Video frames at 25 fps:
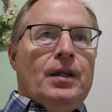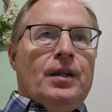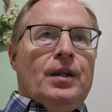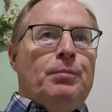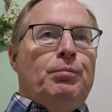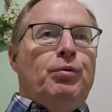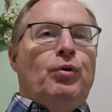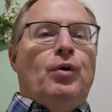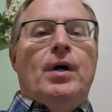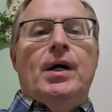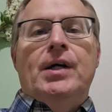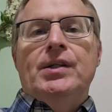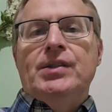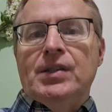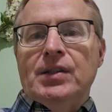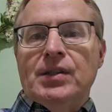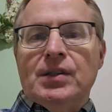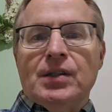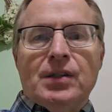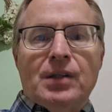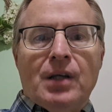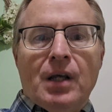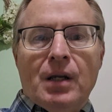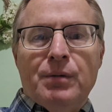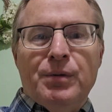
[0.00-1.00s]
the
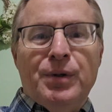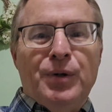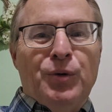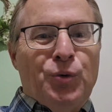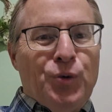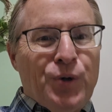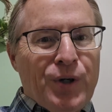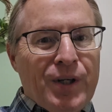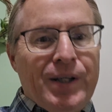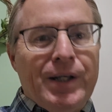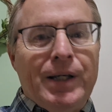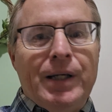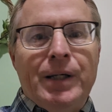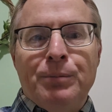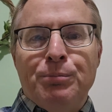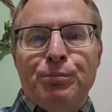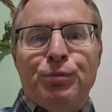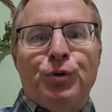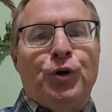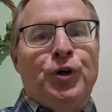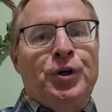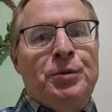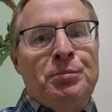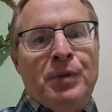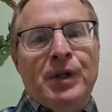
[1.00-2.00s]
process is going to be really
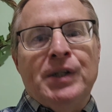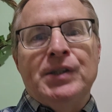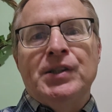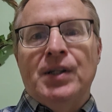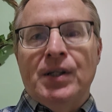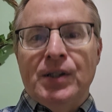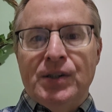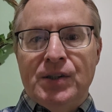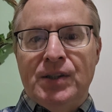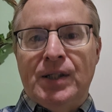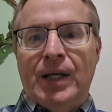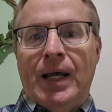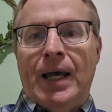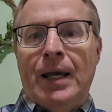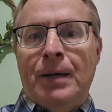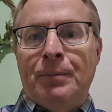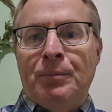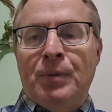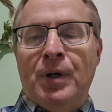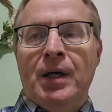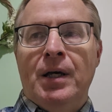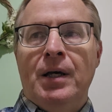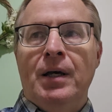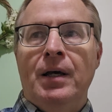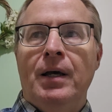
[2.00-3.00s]
pretty much the
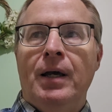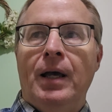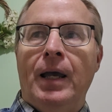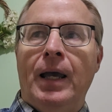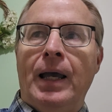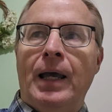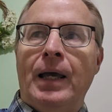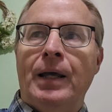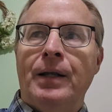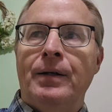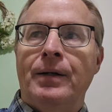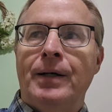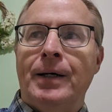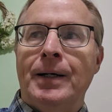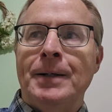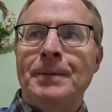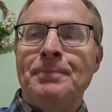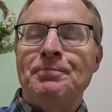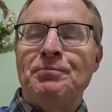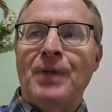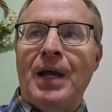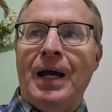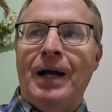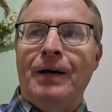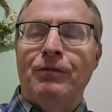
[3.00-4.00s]
same. And
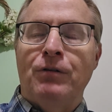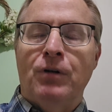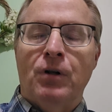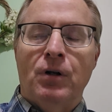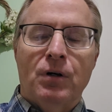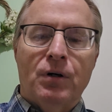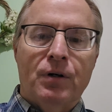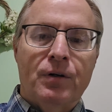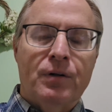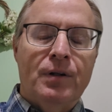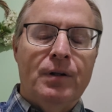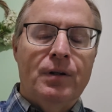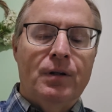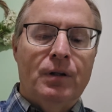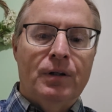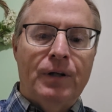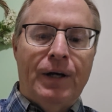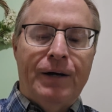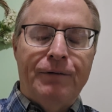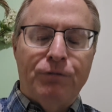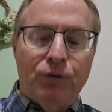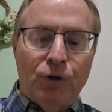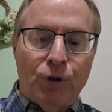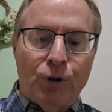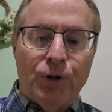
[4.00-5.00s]
I've
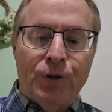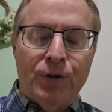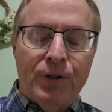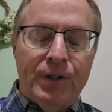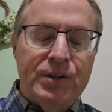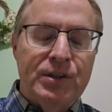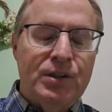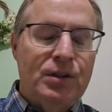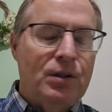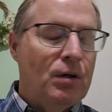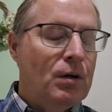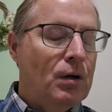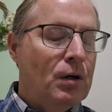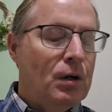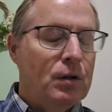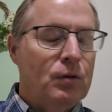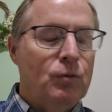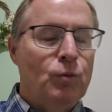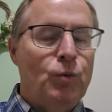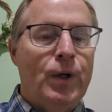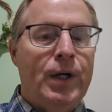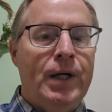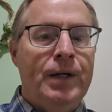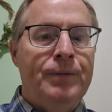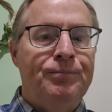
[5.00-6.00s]
learned this the
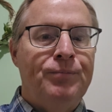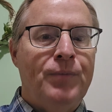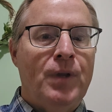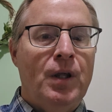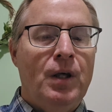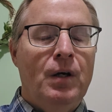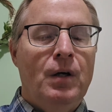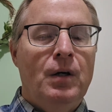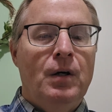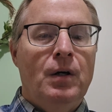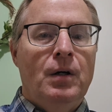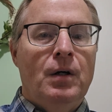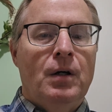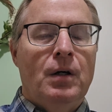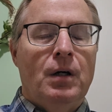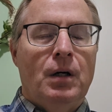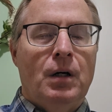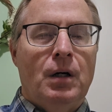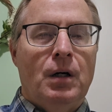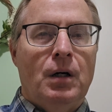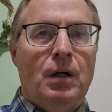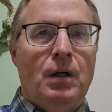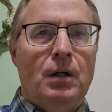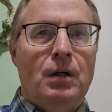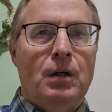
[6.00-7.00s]
hard way
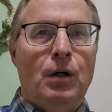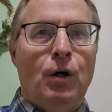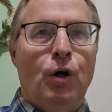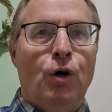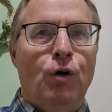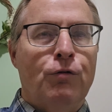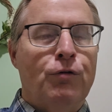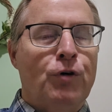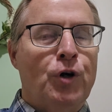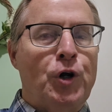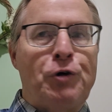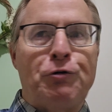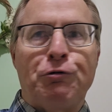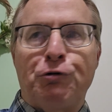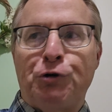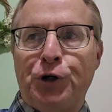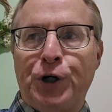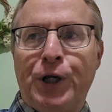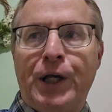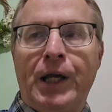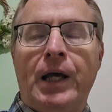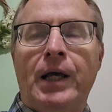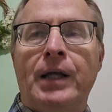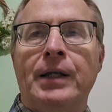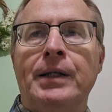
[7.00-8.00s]
over and over
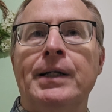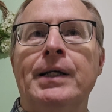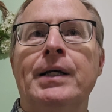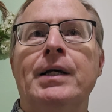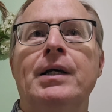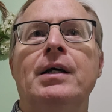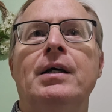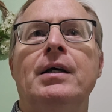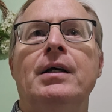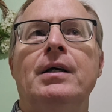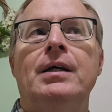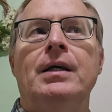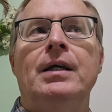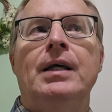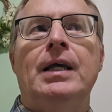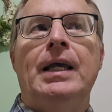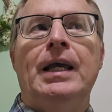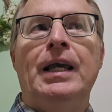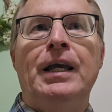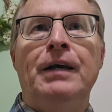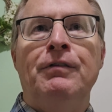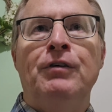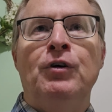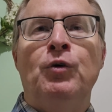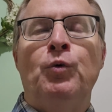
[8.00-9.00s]
again,
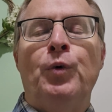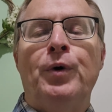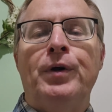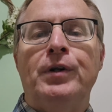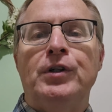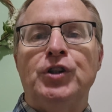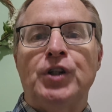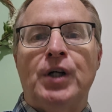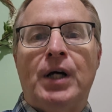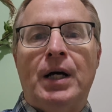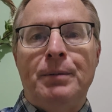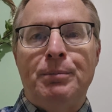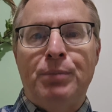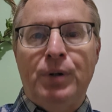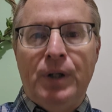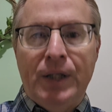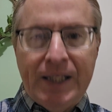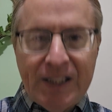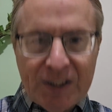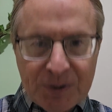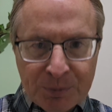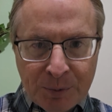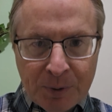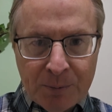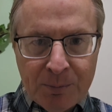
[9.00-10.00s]
even with job
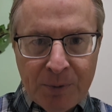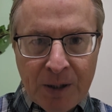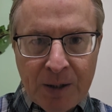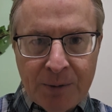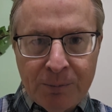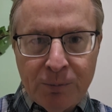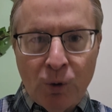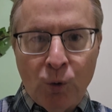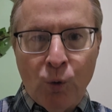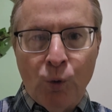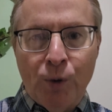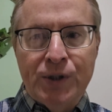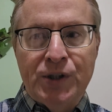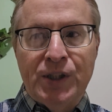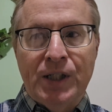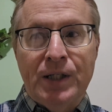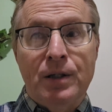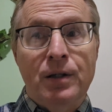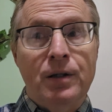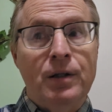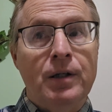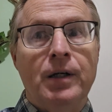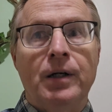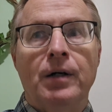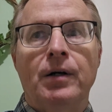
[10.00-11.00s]
placement people, which
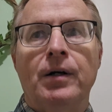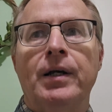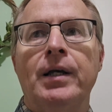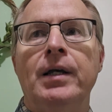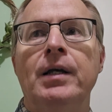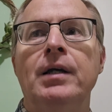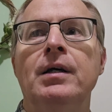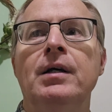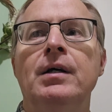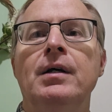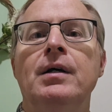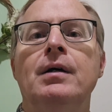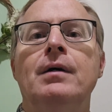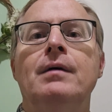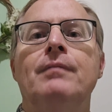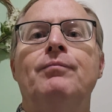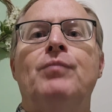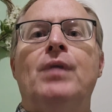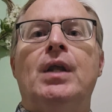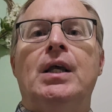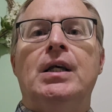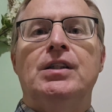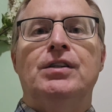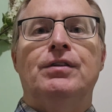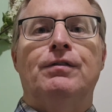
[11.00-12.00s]
in theory
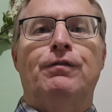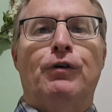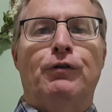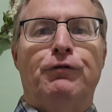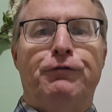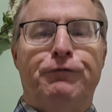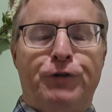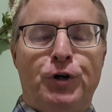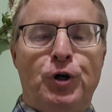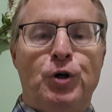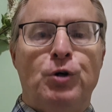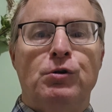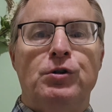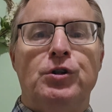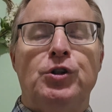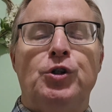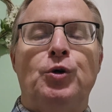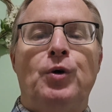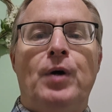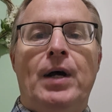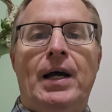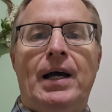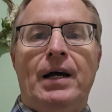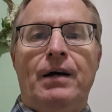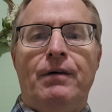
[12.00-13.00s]
is for folks
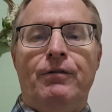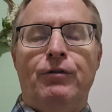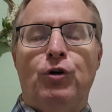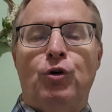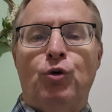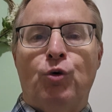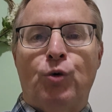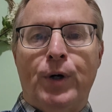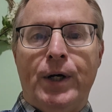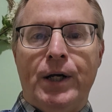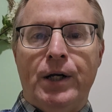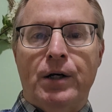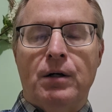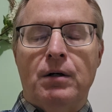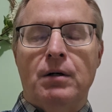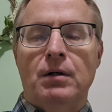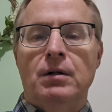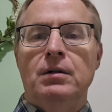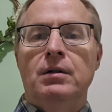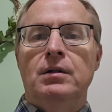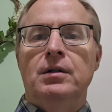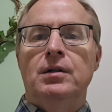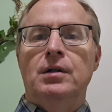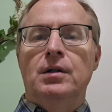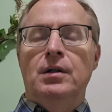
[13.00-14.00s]
who have
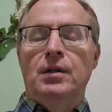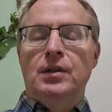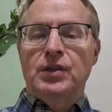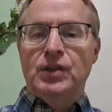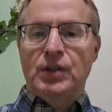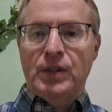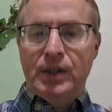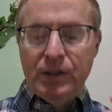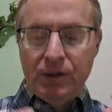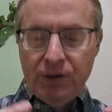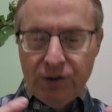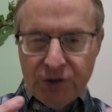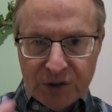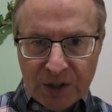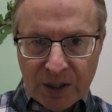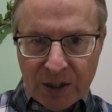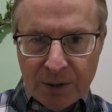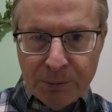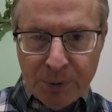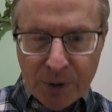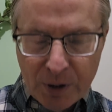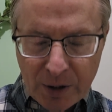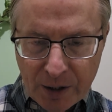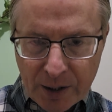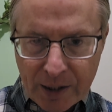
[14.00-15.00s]
greater skills and
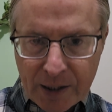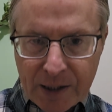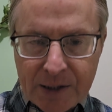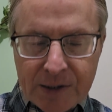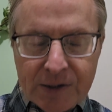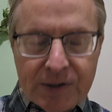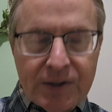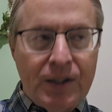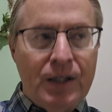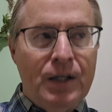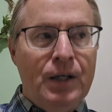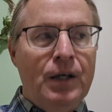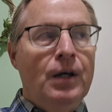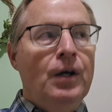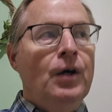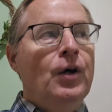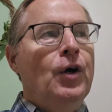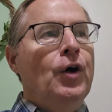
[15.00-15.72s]
abilities.